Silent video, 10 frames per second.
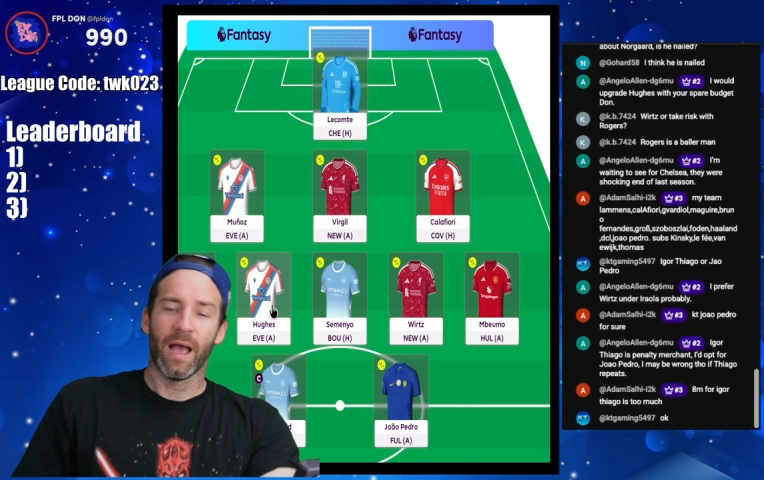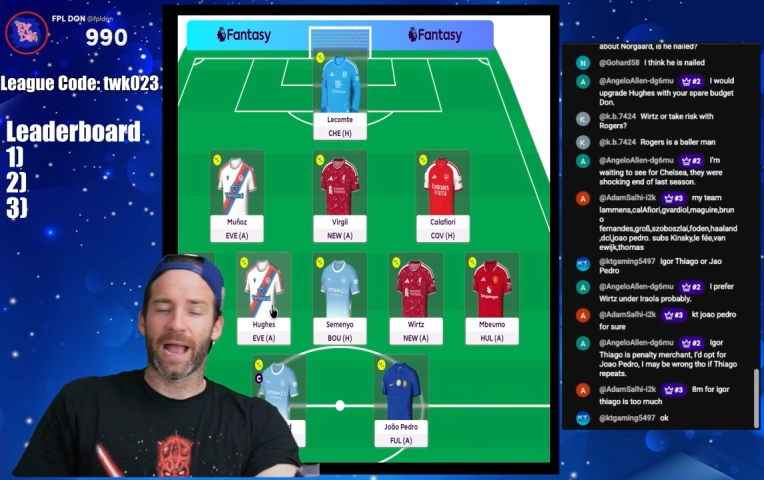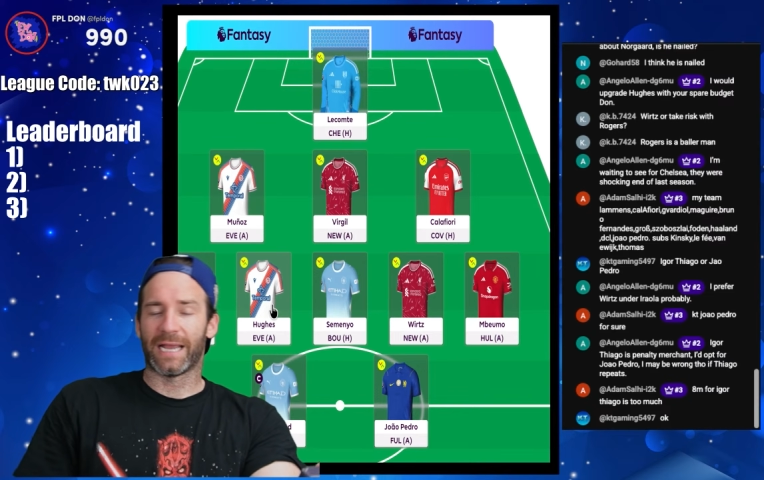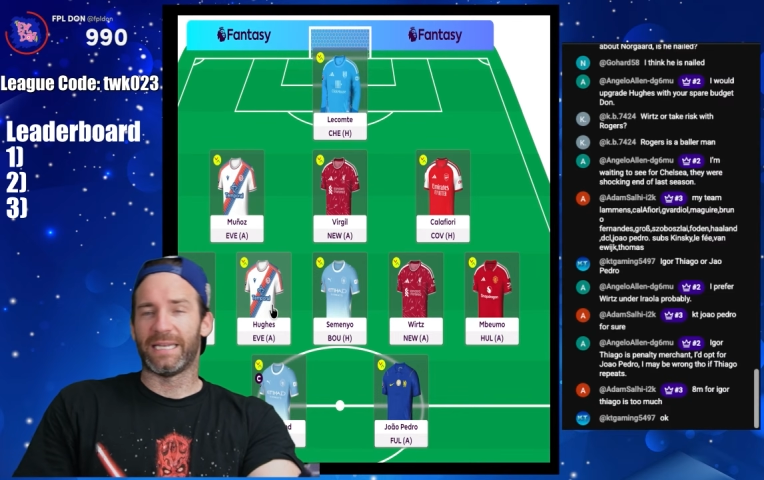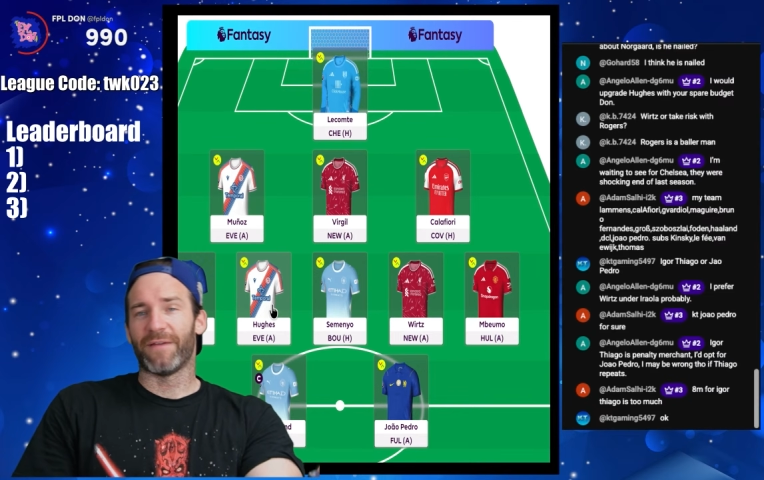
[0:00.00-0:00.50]

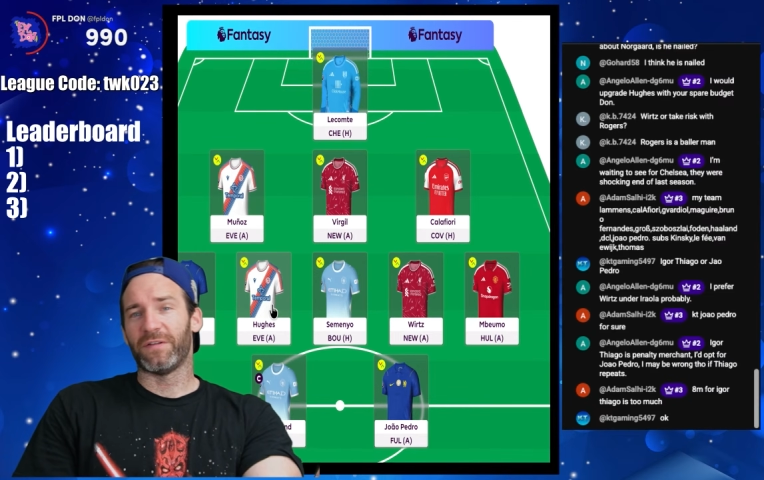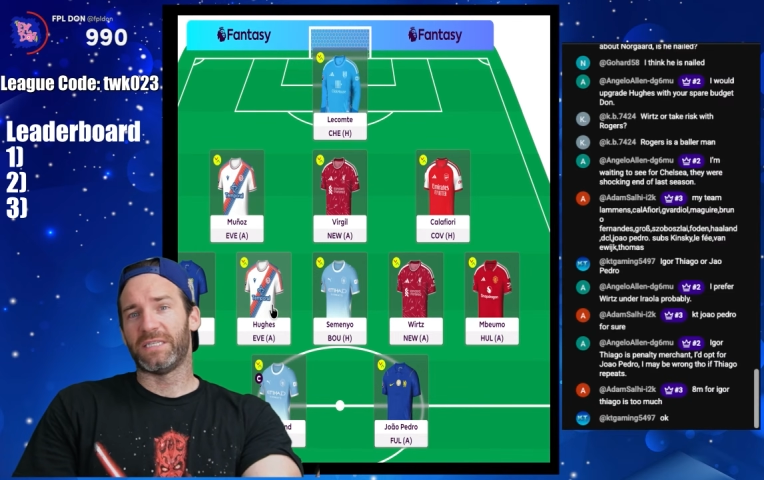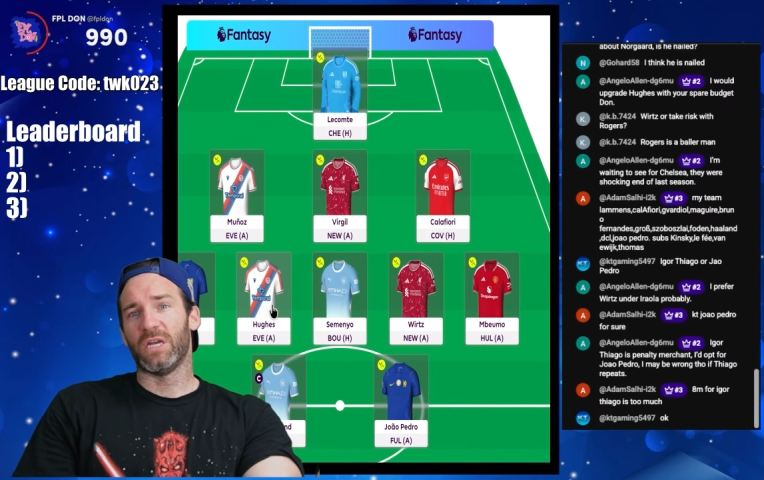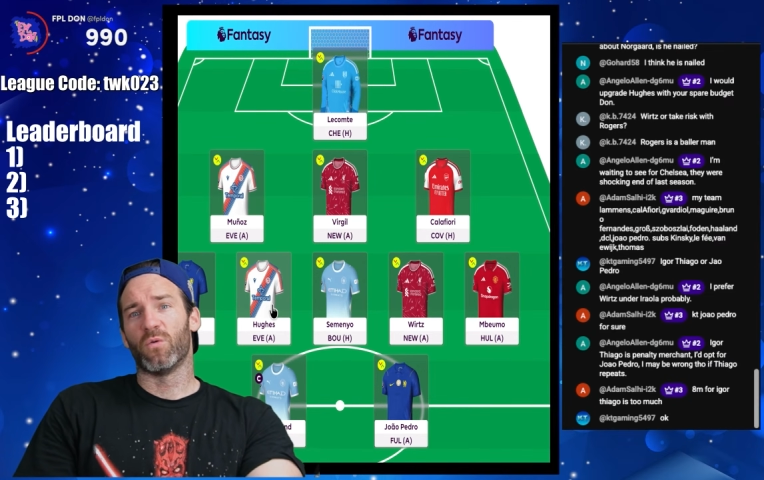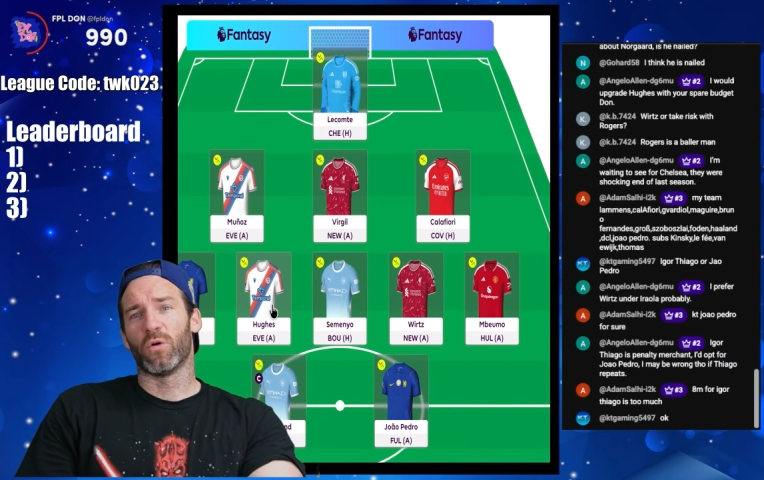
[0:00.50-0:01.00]
I could definitely
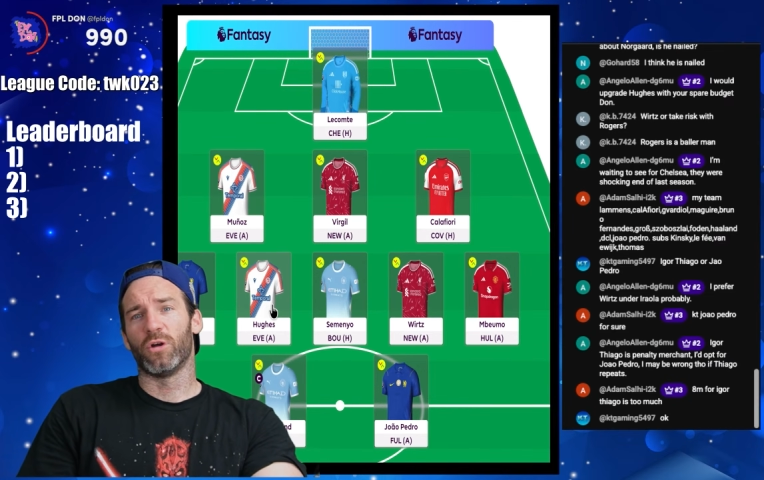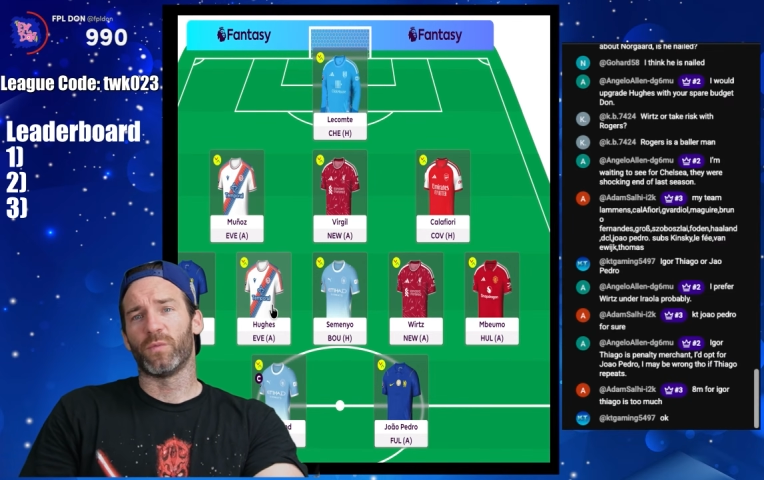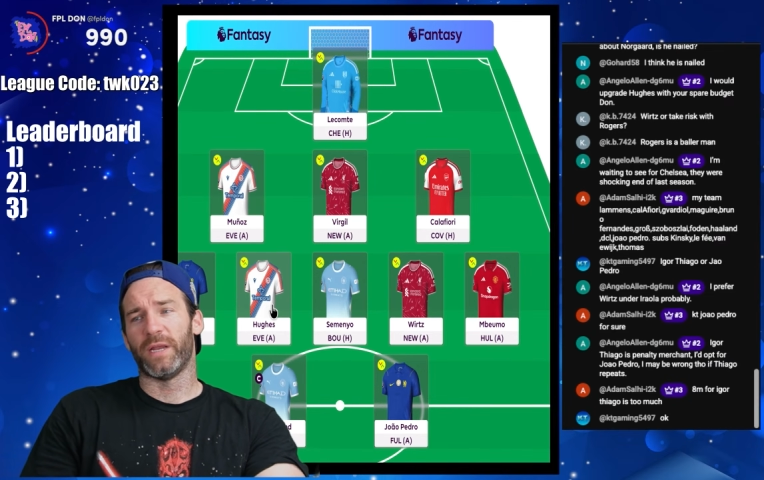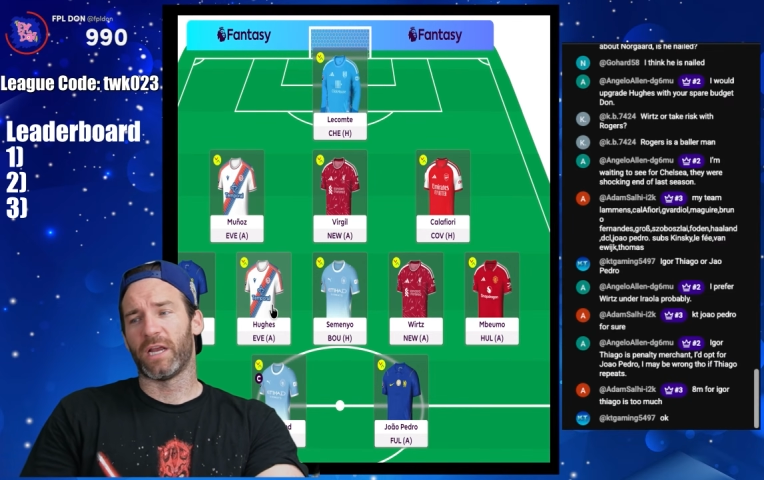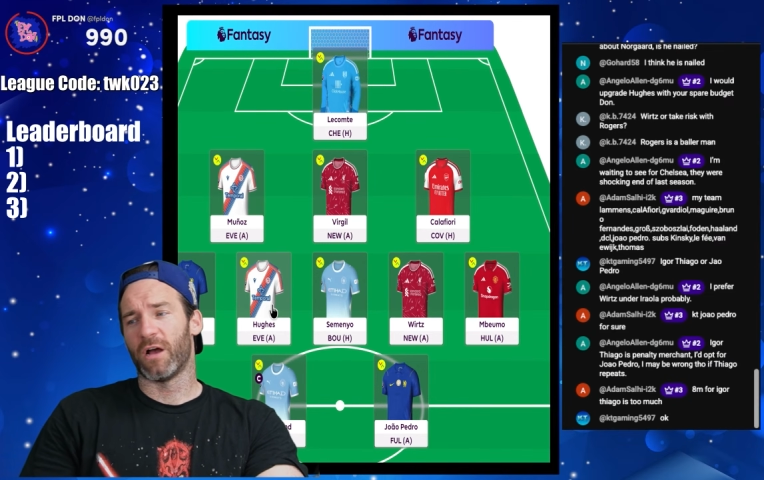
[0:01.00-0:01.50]
see a world
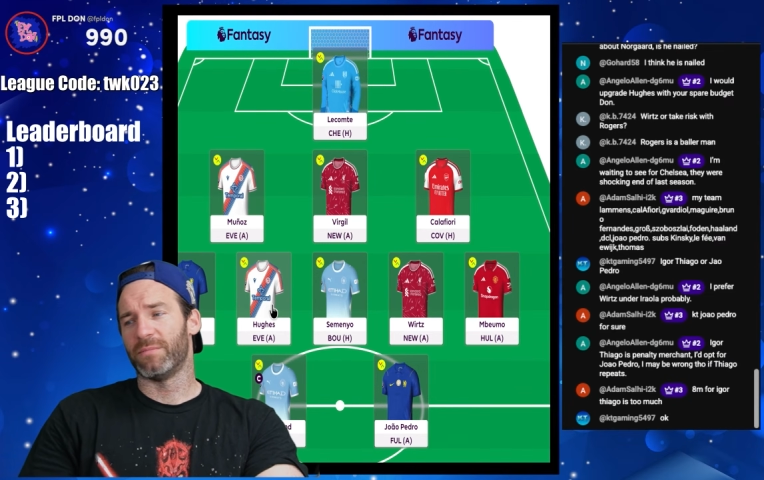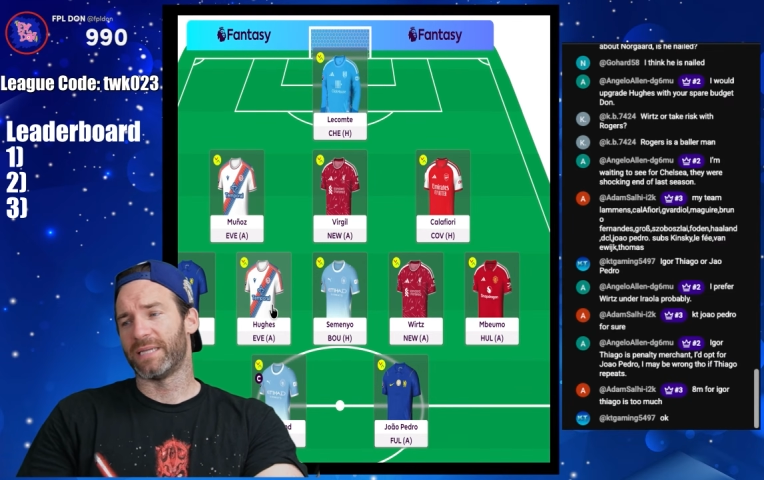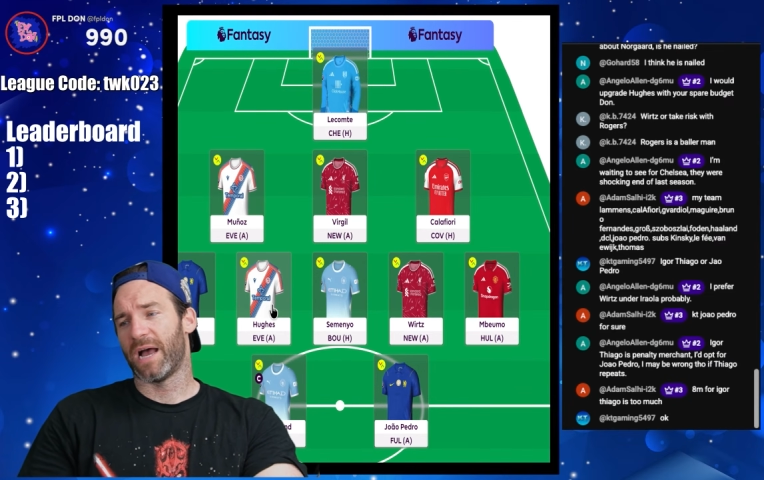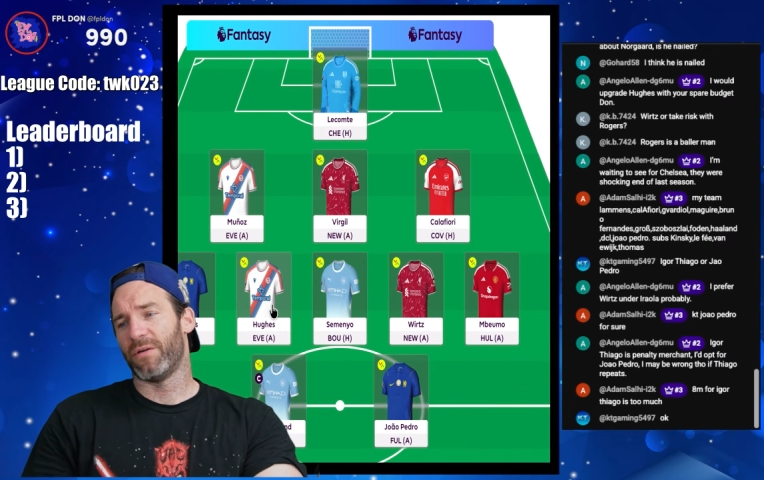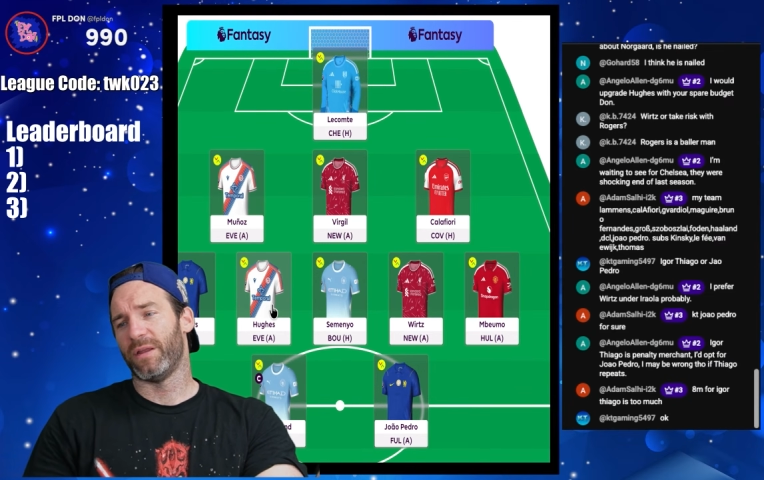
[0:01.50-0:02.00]
where he
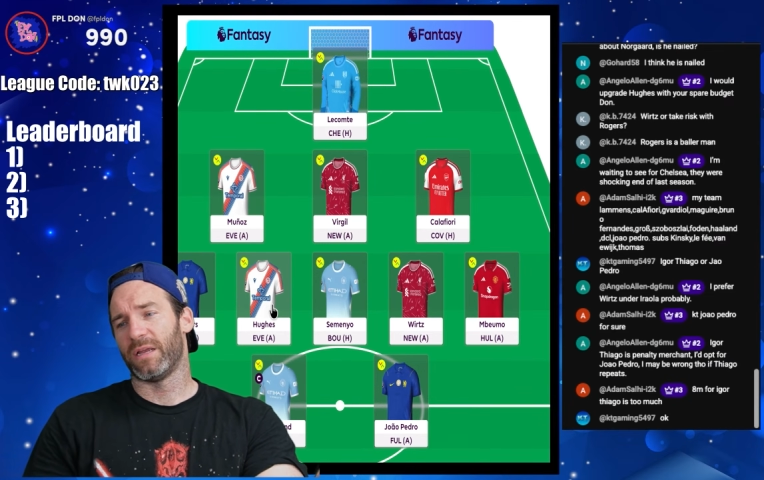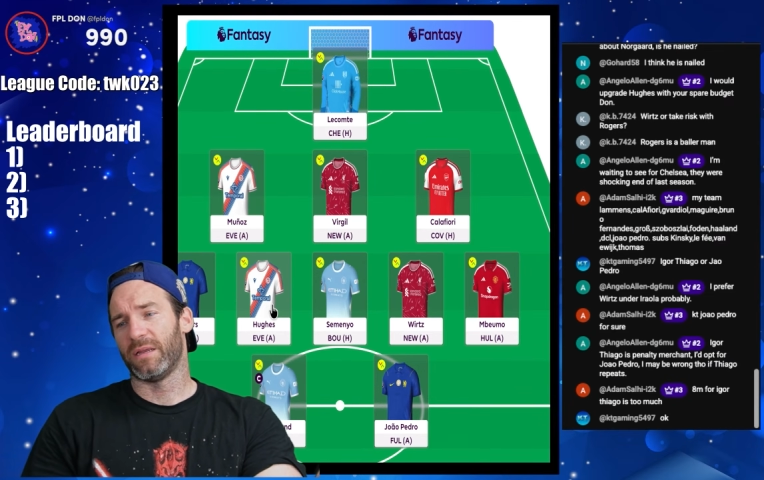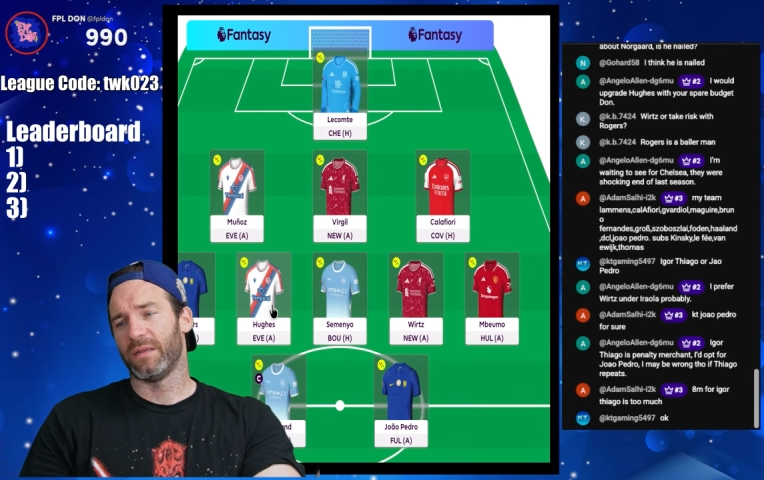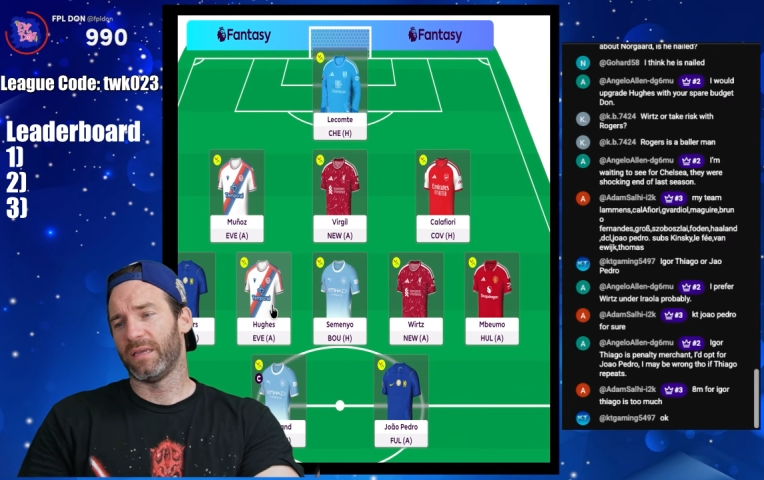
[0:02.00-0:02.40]
comes out and he